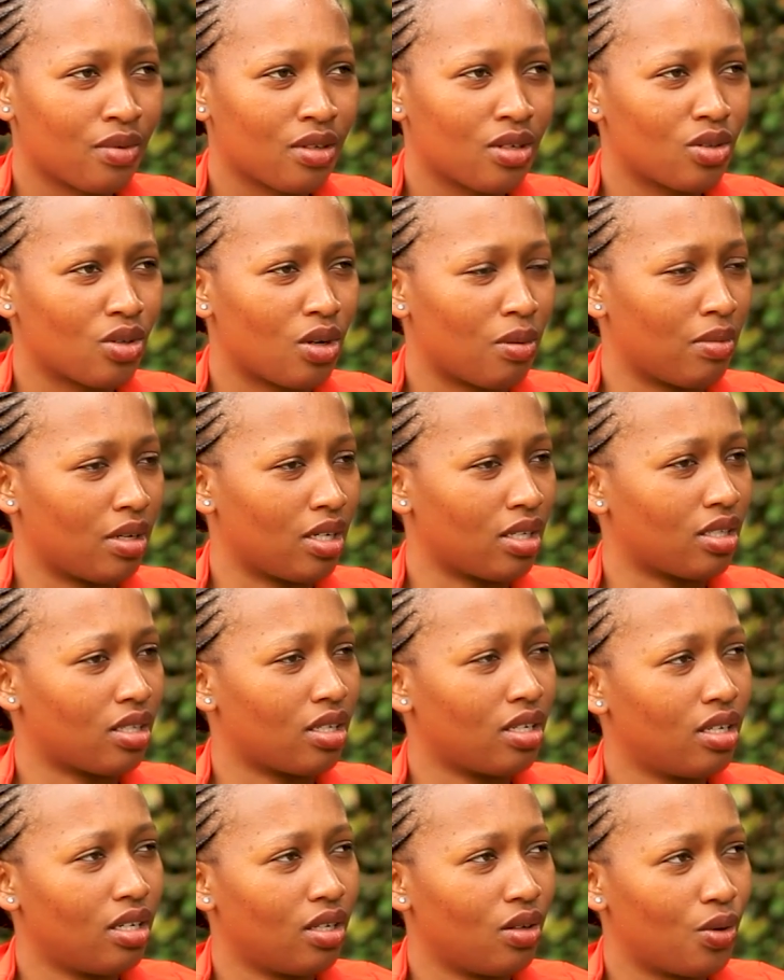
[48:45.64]
So I'm like,
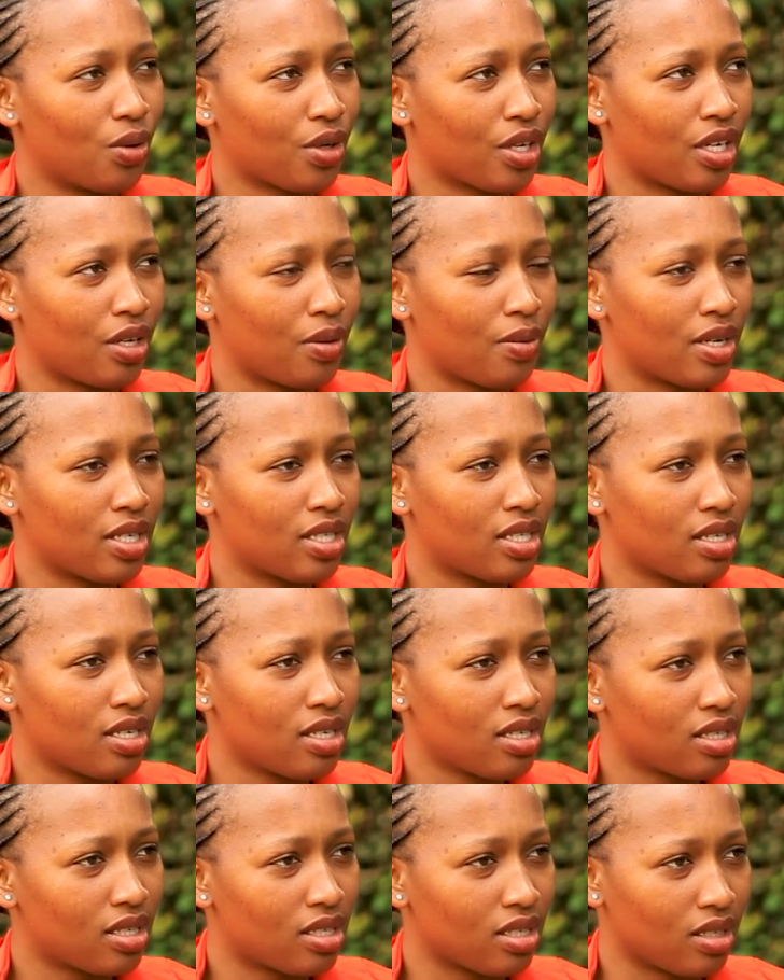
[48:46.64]
hey, okay, 160.